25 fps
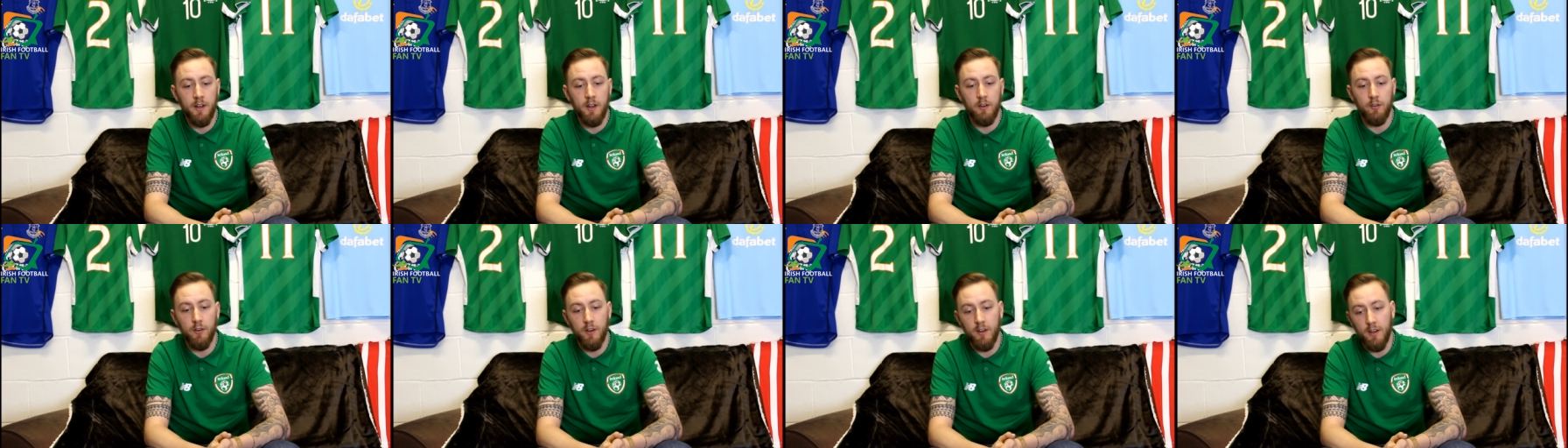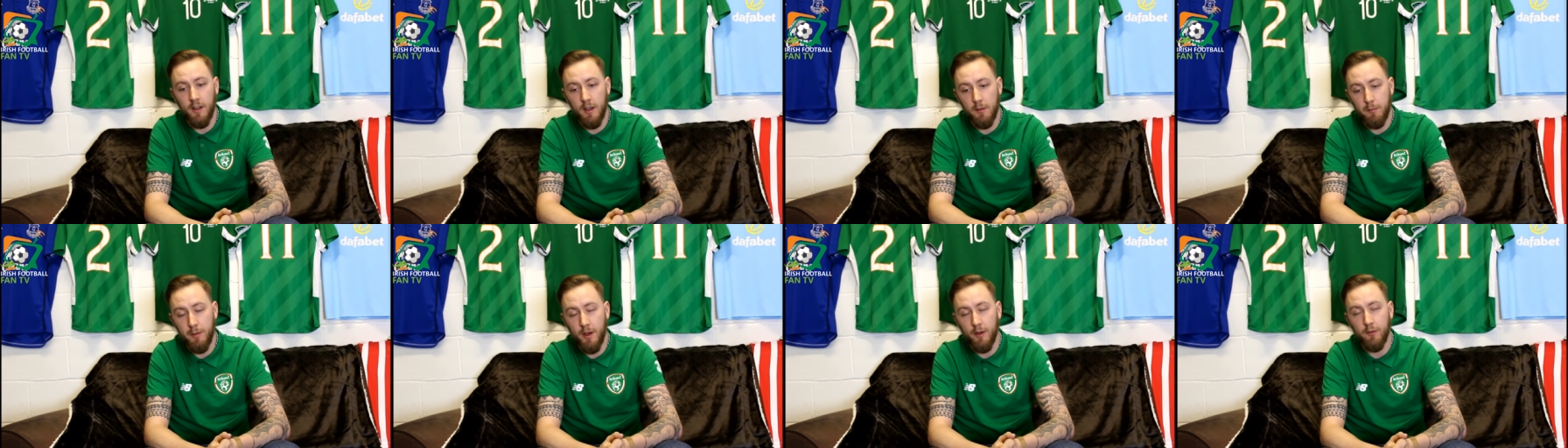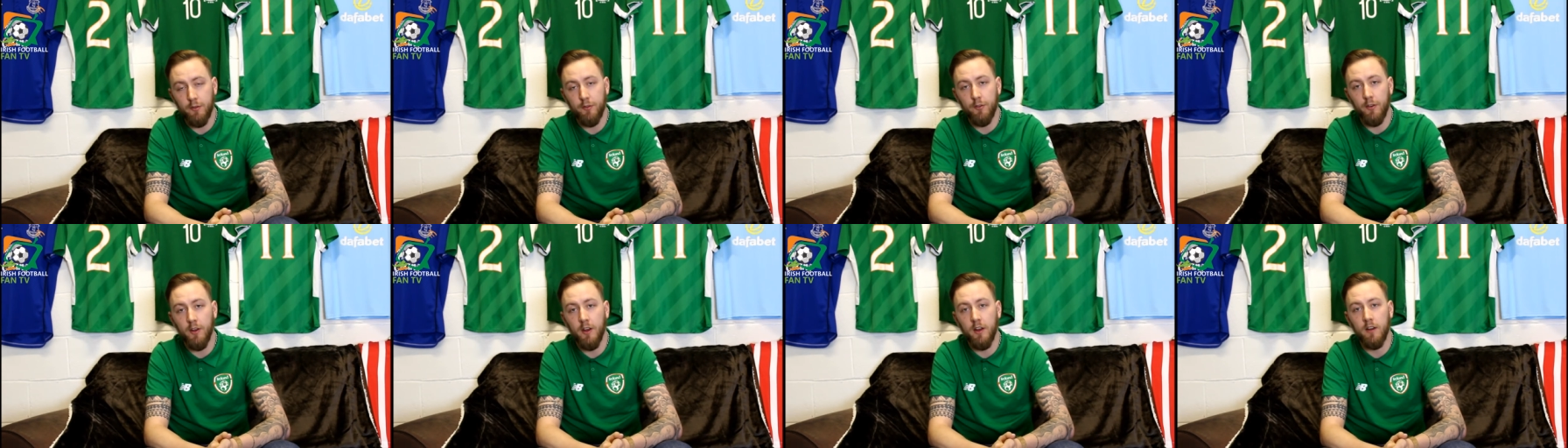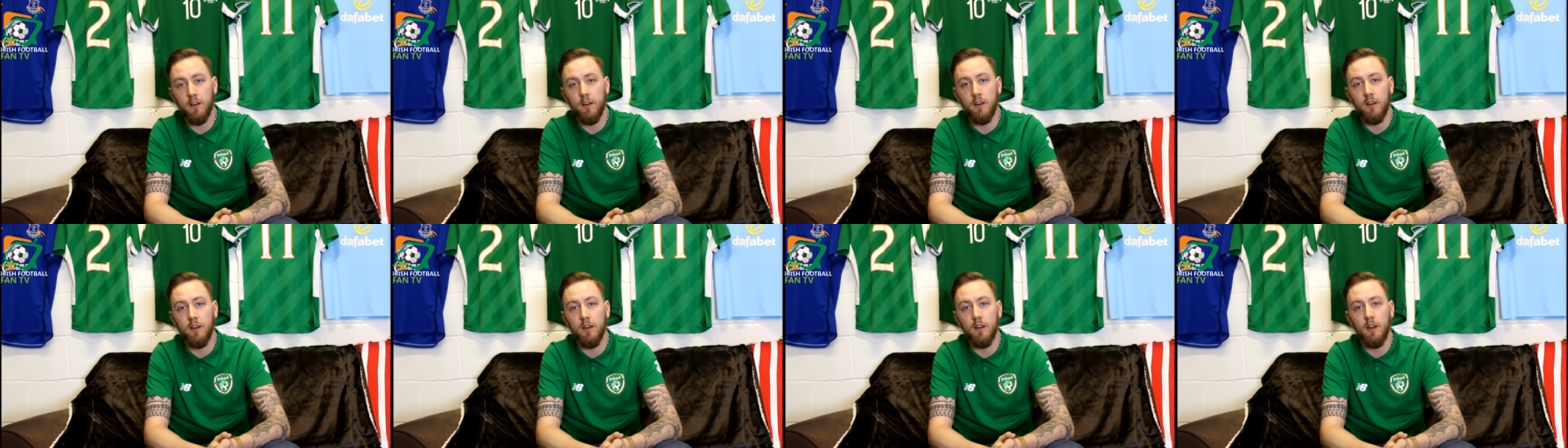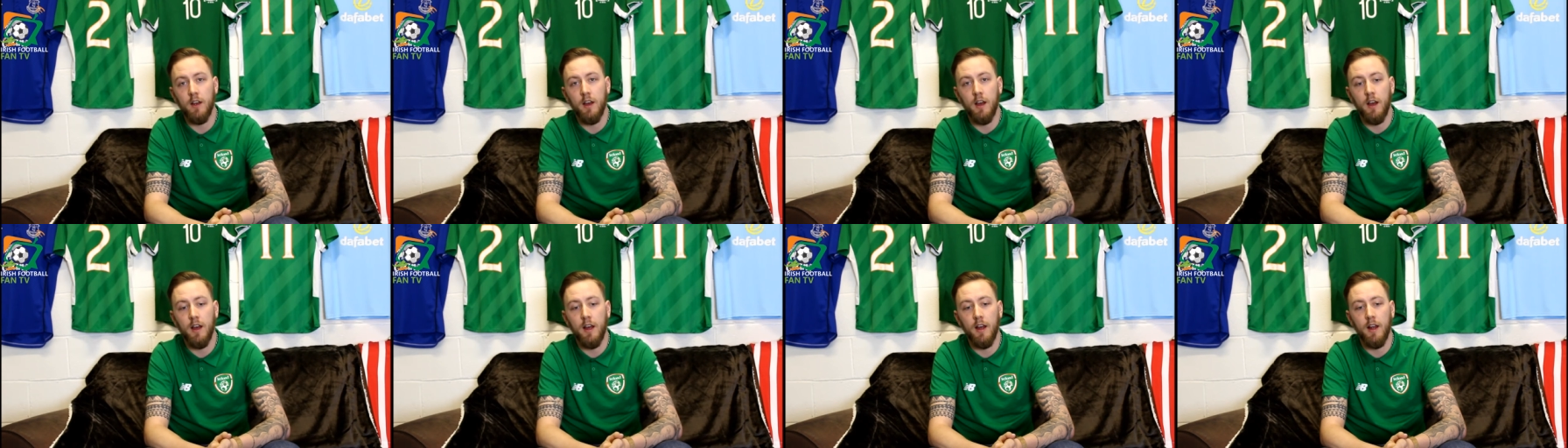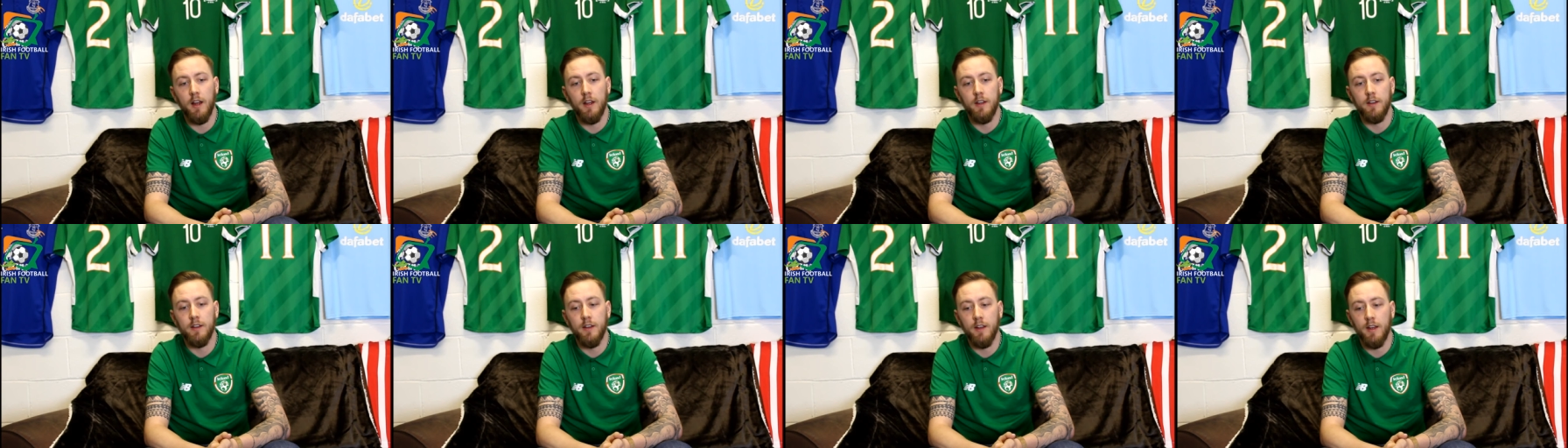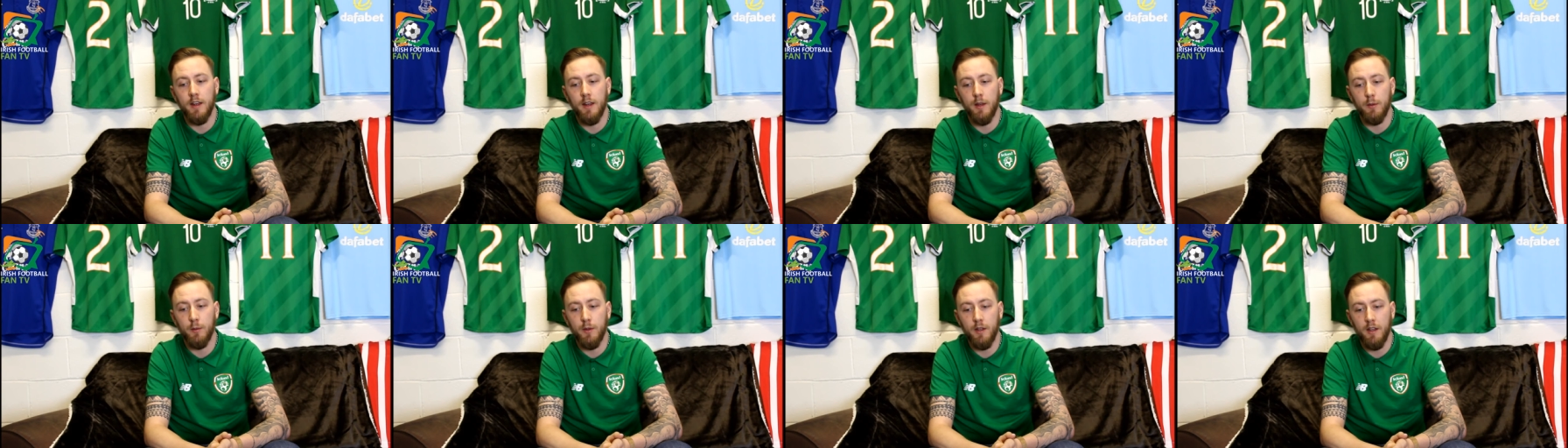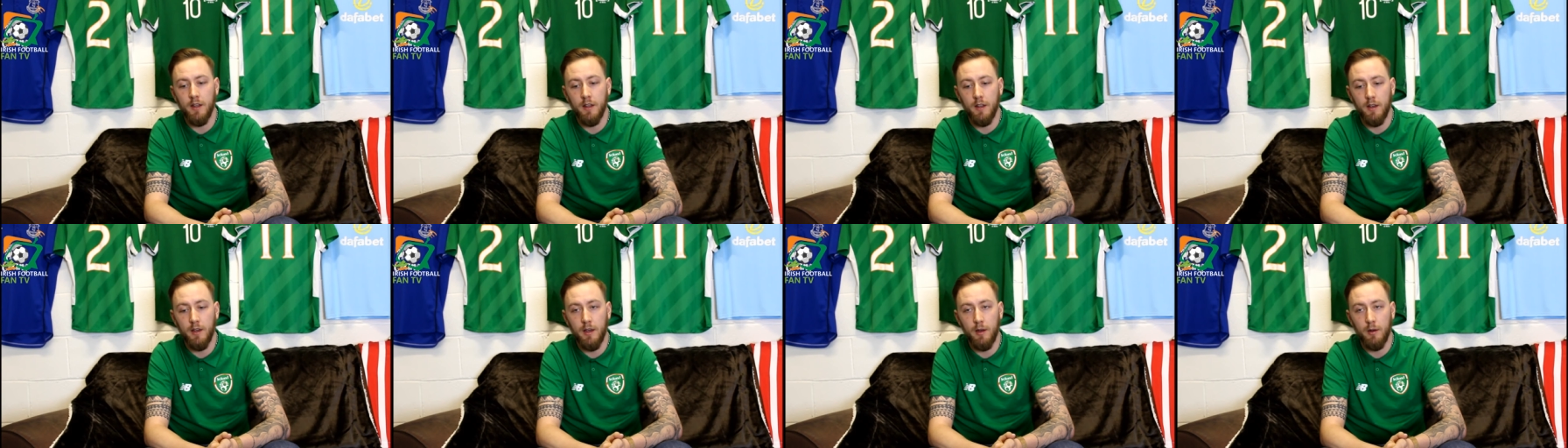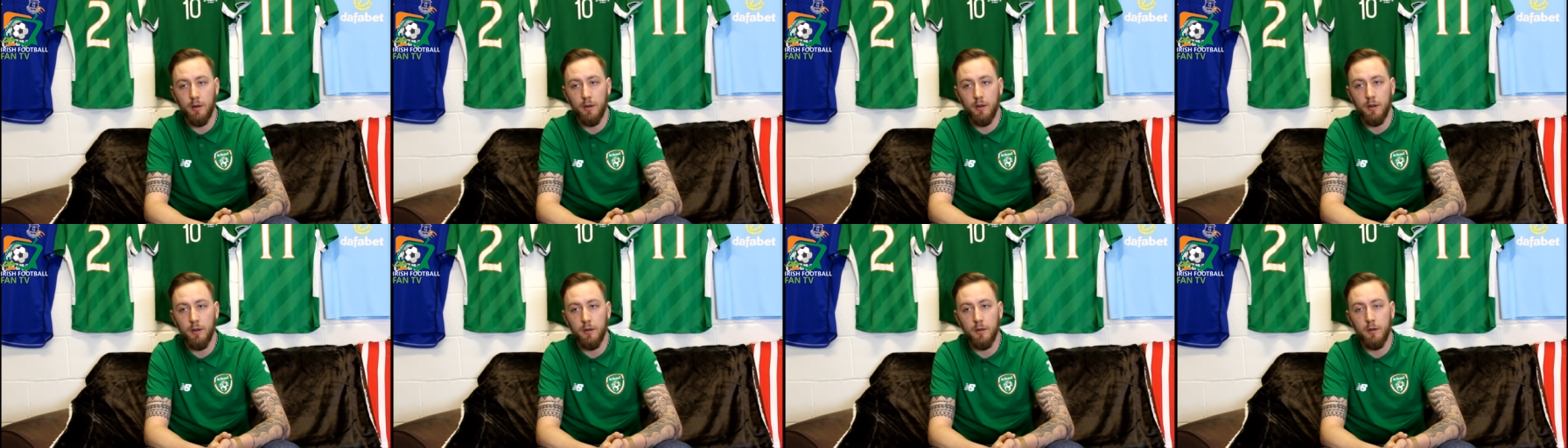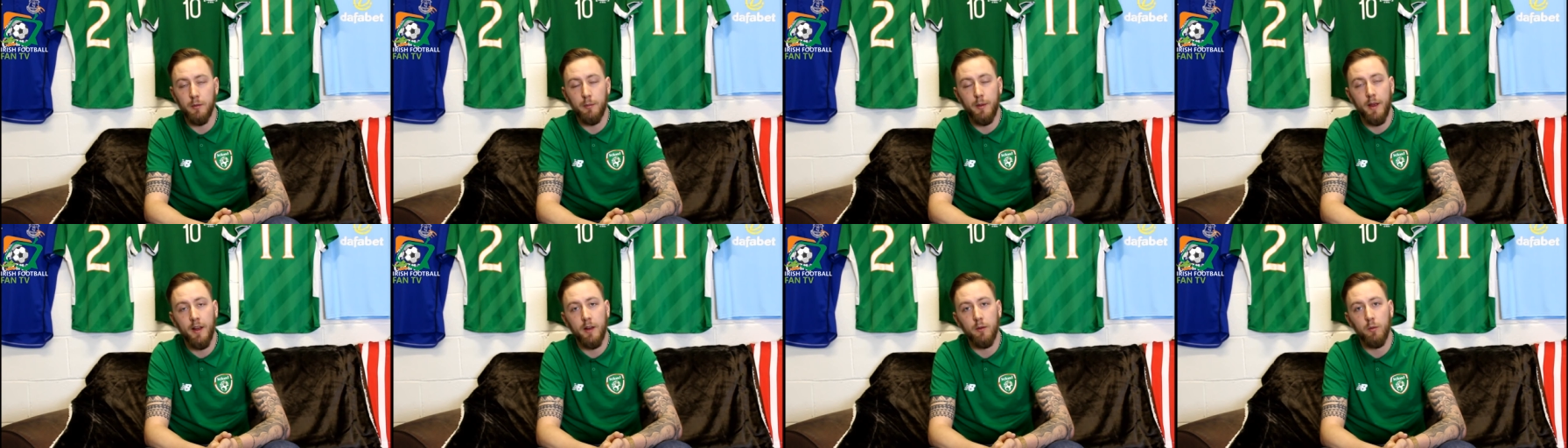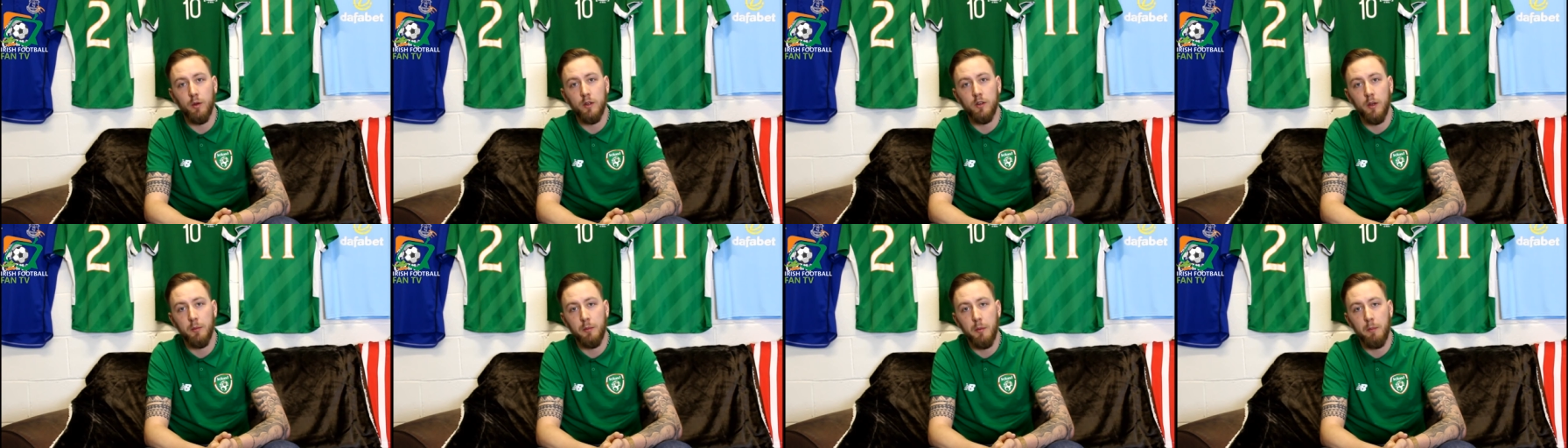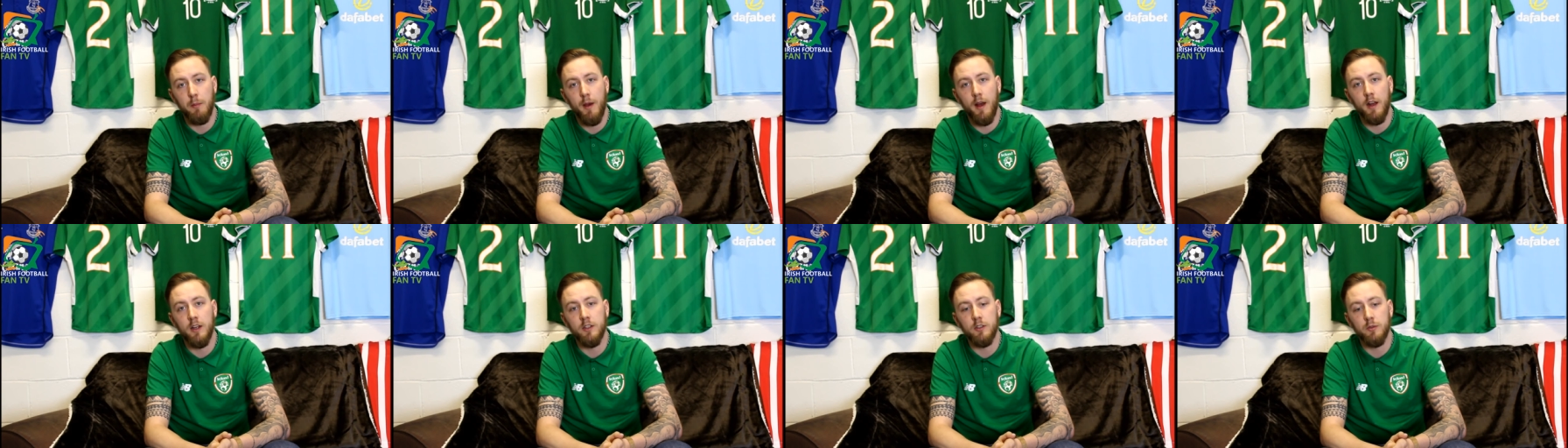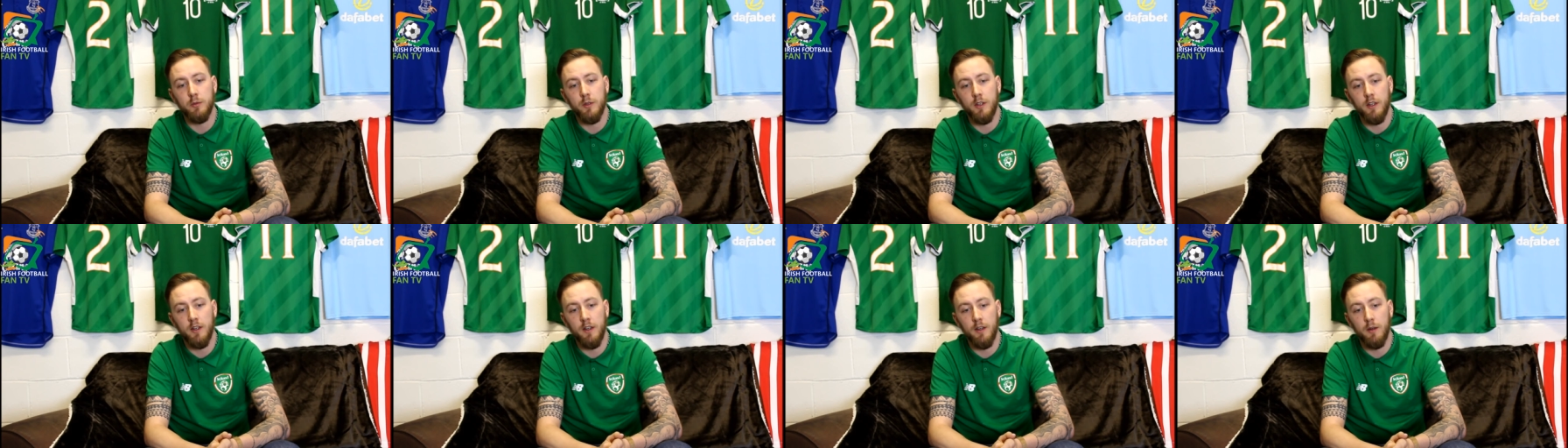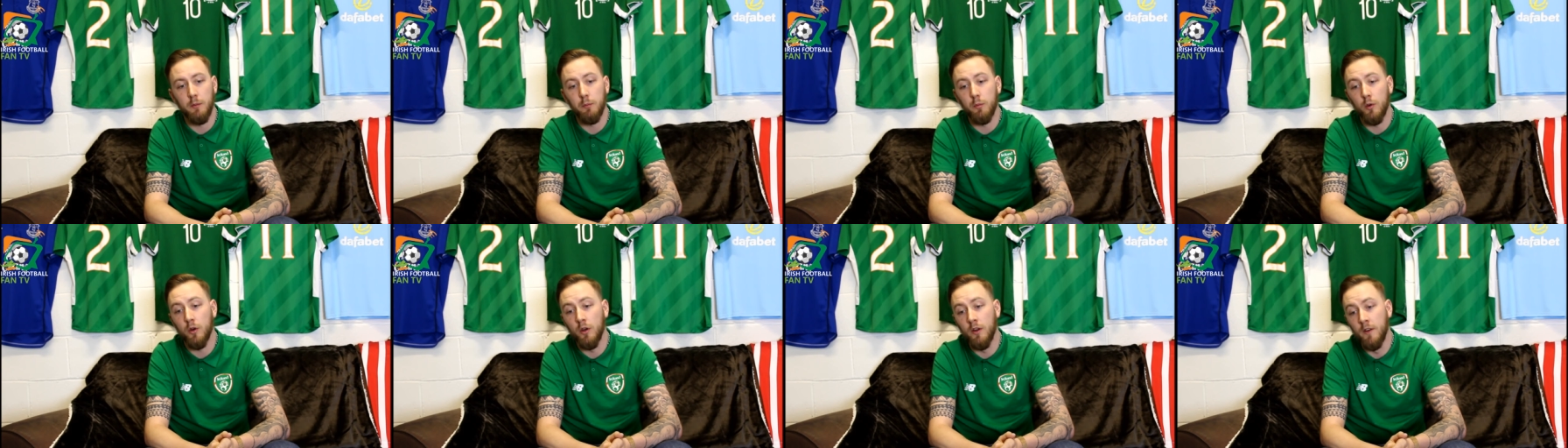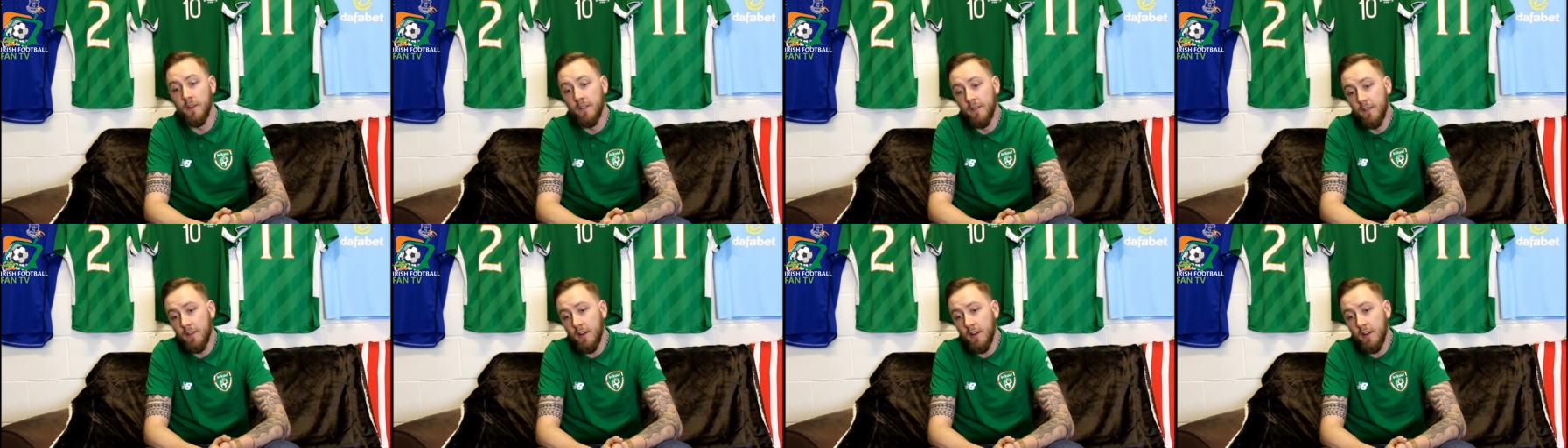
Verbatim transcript: If he can get back fit and uh, we can and depending on what type of manager we get in, but